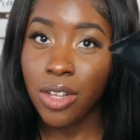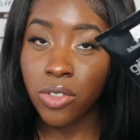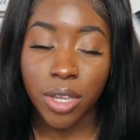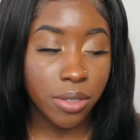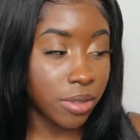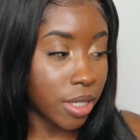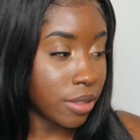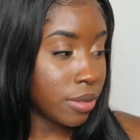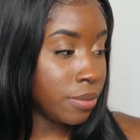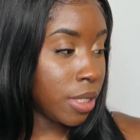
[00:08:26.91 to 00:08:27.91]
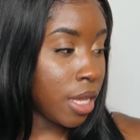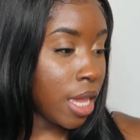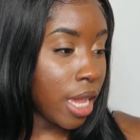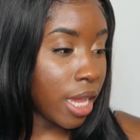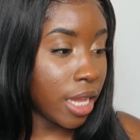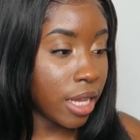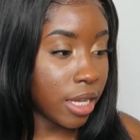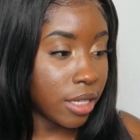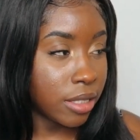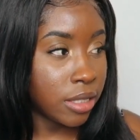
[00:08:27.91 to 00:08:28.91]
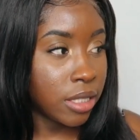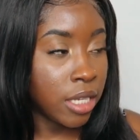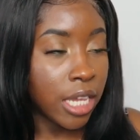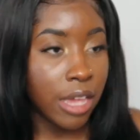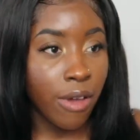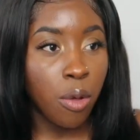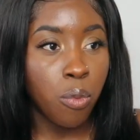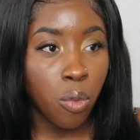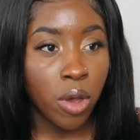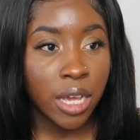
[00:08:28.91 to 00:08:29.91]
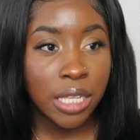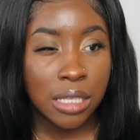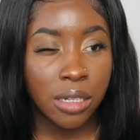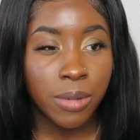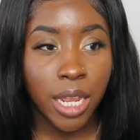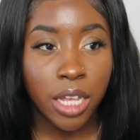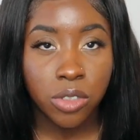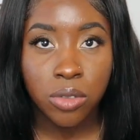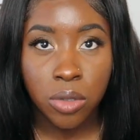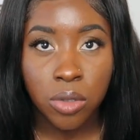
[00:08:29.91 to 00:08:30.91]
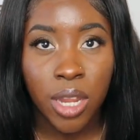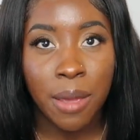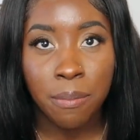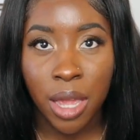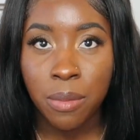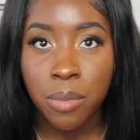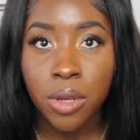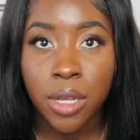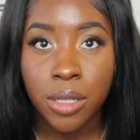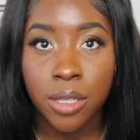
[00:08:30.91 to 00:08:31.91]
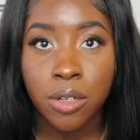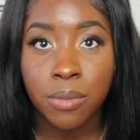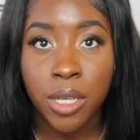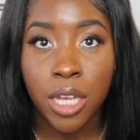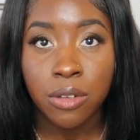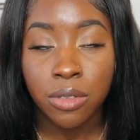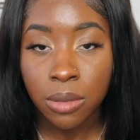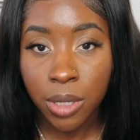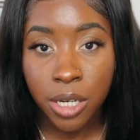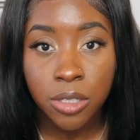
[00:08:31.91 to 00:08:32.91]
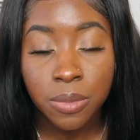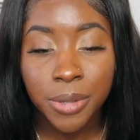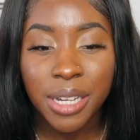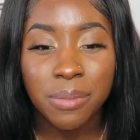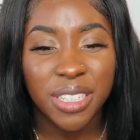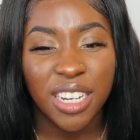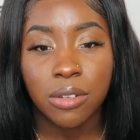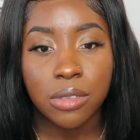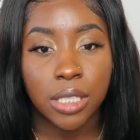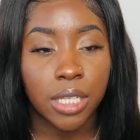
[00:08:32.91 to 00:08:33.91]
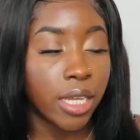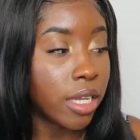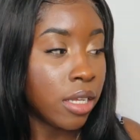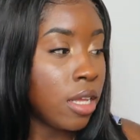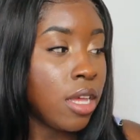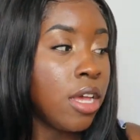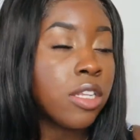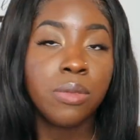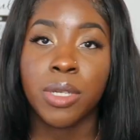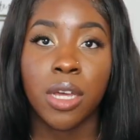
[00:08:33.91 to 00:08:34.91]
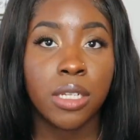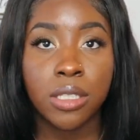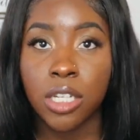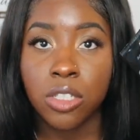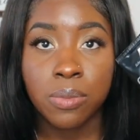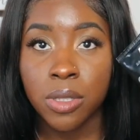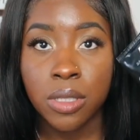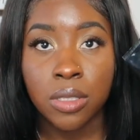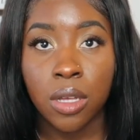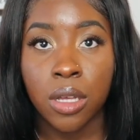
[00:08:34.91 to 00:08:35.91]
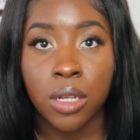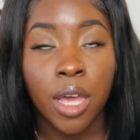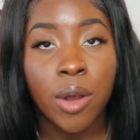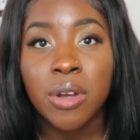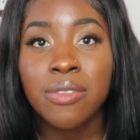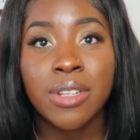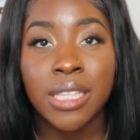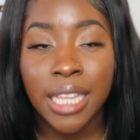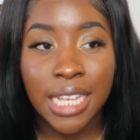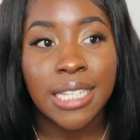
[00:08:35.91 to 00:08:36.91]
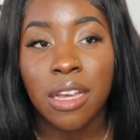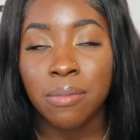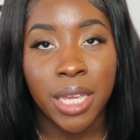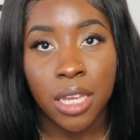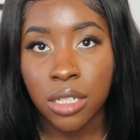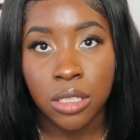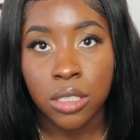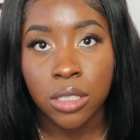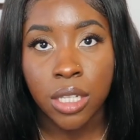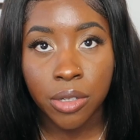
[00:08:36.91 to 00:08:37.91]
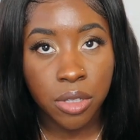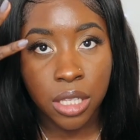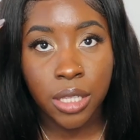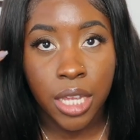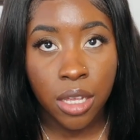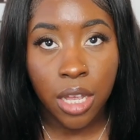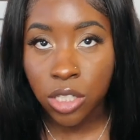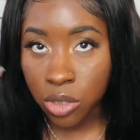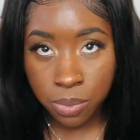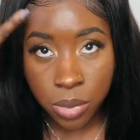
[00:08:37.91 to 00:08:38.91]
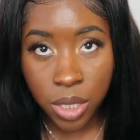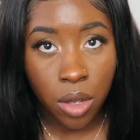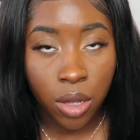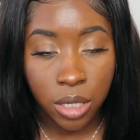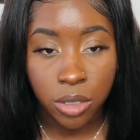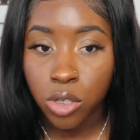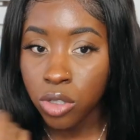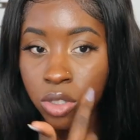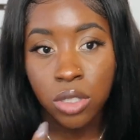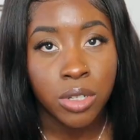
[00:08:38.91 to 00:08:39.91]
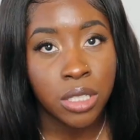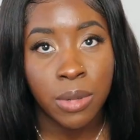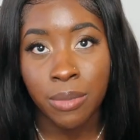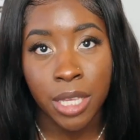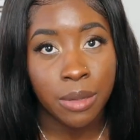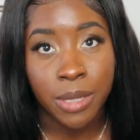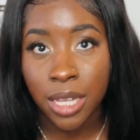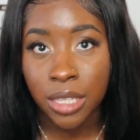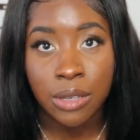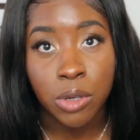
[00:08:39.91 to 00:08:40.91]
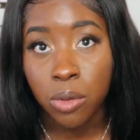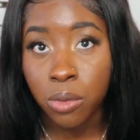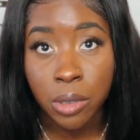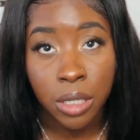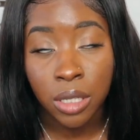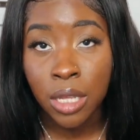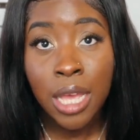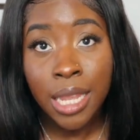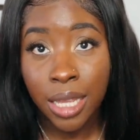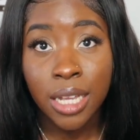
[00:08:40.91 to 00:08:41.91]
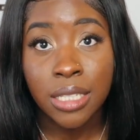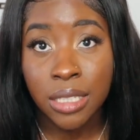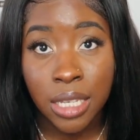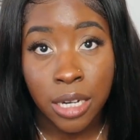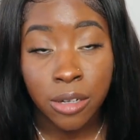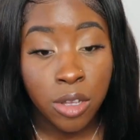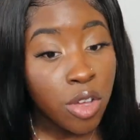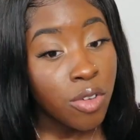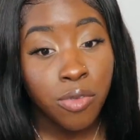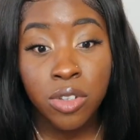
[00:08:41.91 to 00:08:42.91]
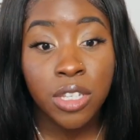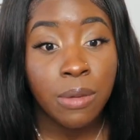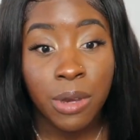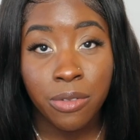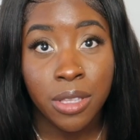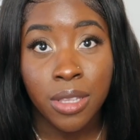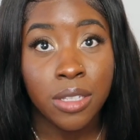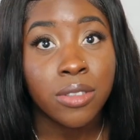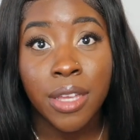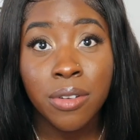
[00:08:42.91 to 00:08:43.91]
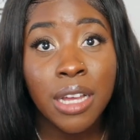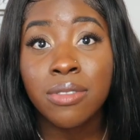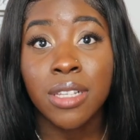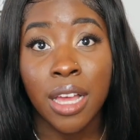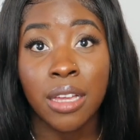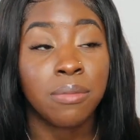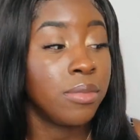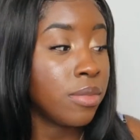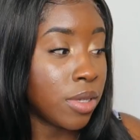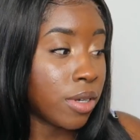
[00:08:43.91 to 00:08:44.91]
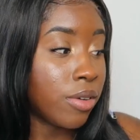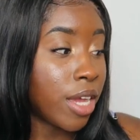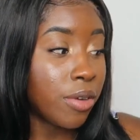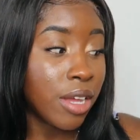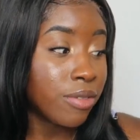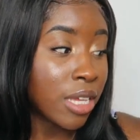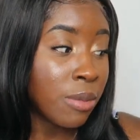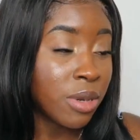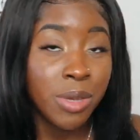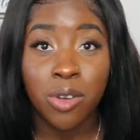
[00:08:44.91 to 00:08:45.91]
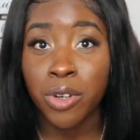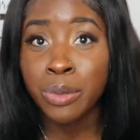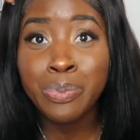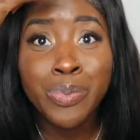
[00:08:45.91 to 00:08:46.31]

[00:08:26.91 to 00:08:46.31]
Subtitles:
So I used this. And if I want a little bit of extra hold, I might put a little bit of some hairspray, but not really. Like, to be honest, I just put this on. I don't even lay down my edges. I literally lay it. I just put it on, do the rest of my makeup, and I leave, go to work. Like I said, full-time everything. So I don't have time, you know? I don't have time to be over.